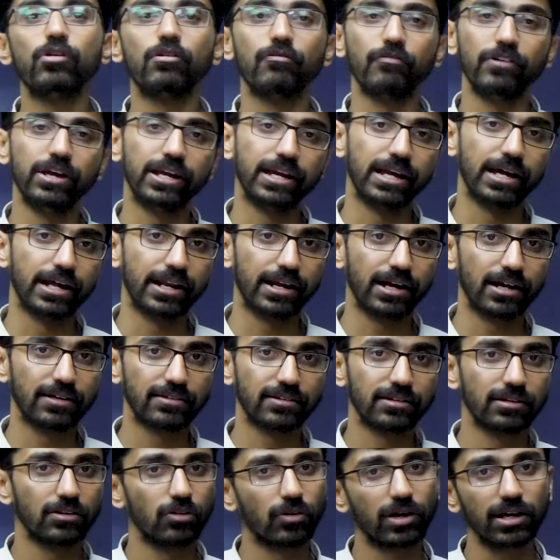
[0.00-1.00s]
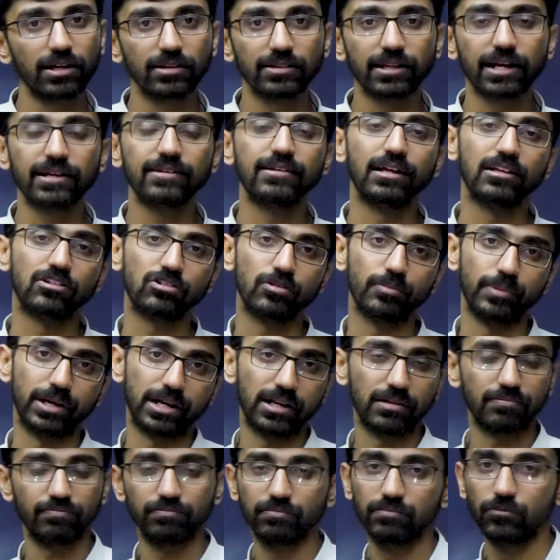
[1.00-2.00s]
your weak areas. Okay, that is also
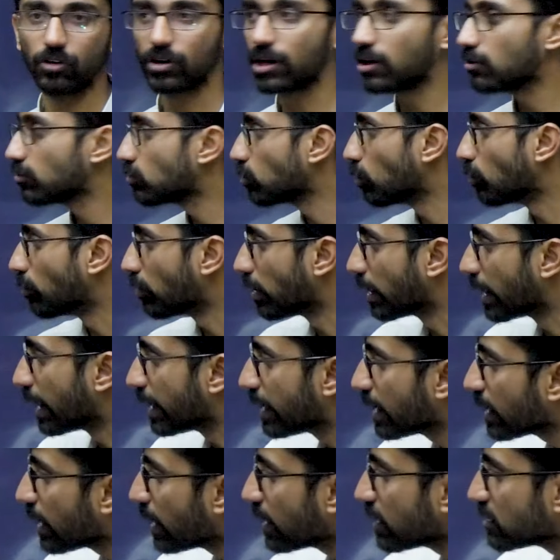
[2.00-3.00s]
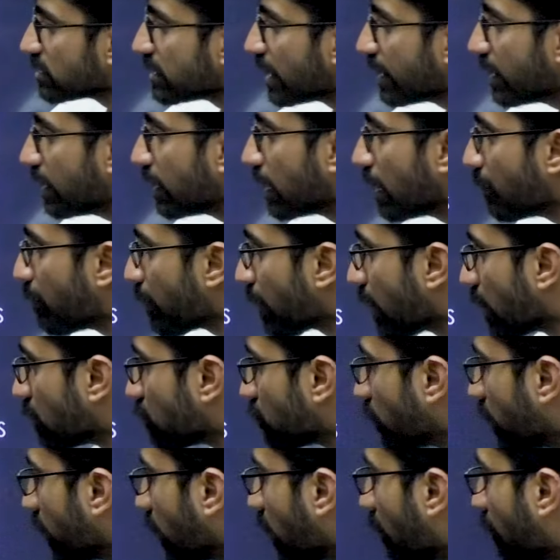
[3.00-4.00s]
better. Okay, so greater understanding, deeper
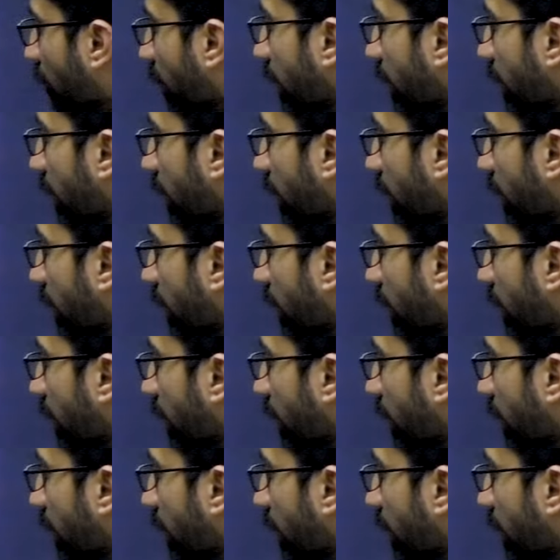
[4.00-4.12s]
understanding of